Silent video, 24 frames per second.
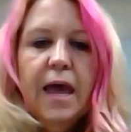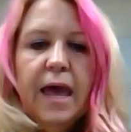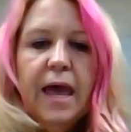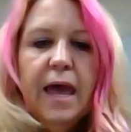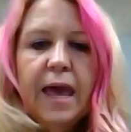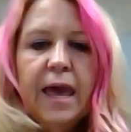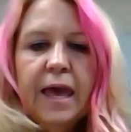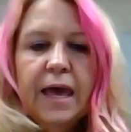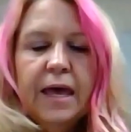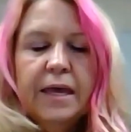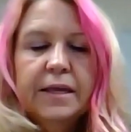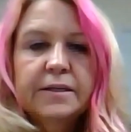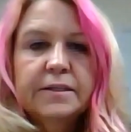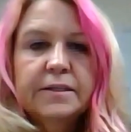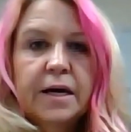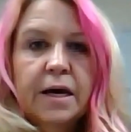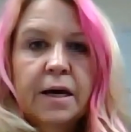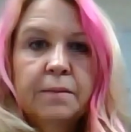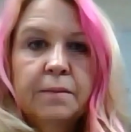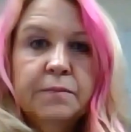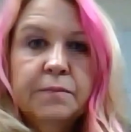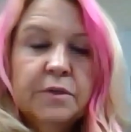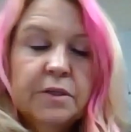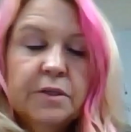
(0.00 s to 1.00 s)
And
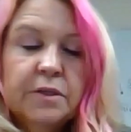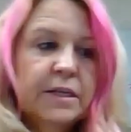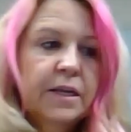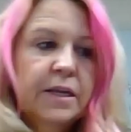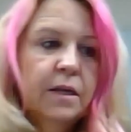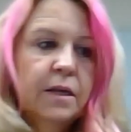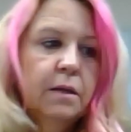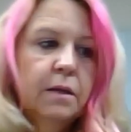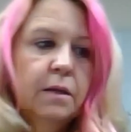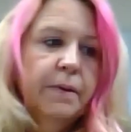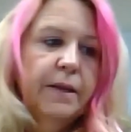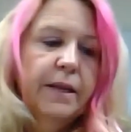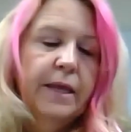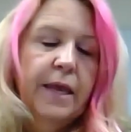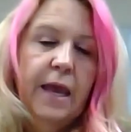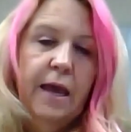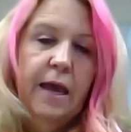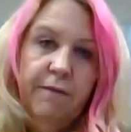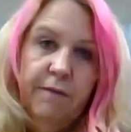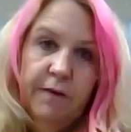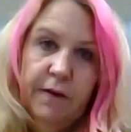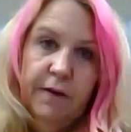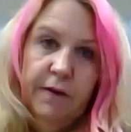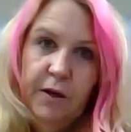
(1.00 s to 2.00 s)
does anybody have
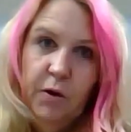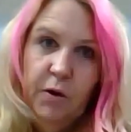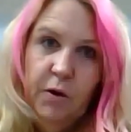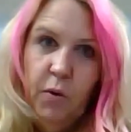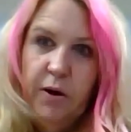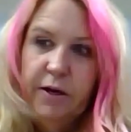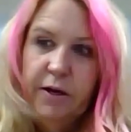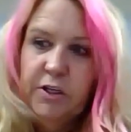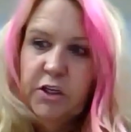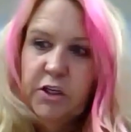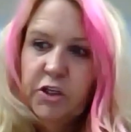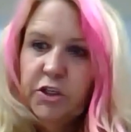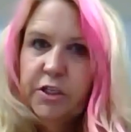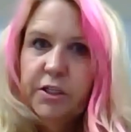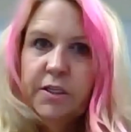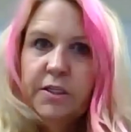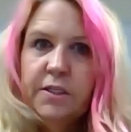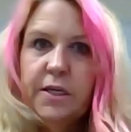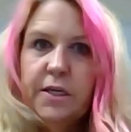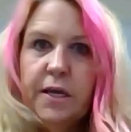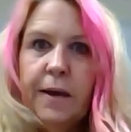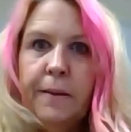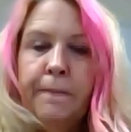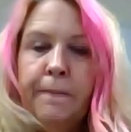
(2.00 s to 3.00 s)
any questions
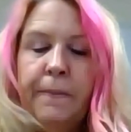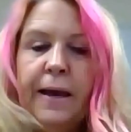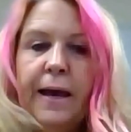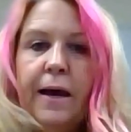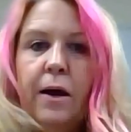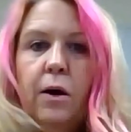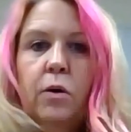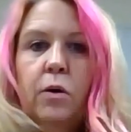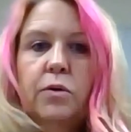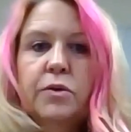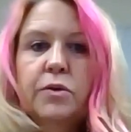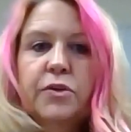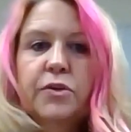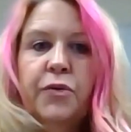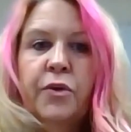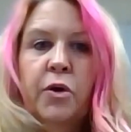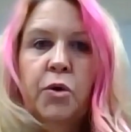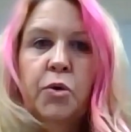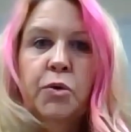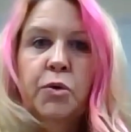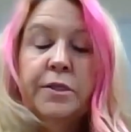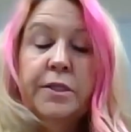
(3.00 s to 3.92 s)
about those